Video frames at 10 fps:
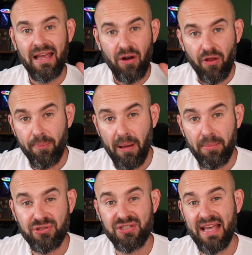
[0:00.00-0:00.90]
And all the
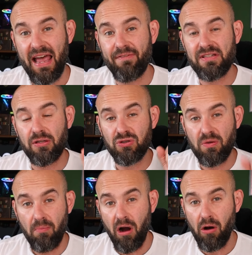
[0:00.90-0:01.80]
publishers have until
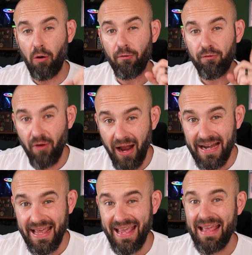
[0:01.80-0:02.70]
tomorrow,
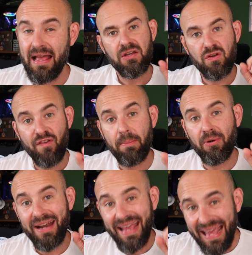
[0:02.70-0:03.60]
Friday,
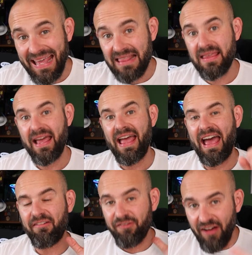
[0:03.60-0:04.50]
November 8th
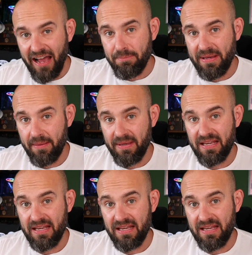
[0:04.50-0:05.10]
at 5 p.m.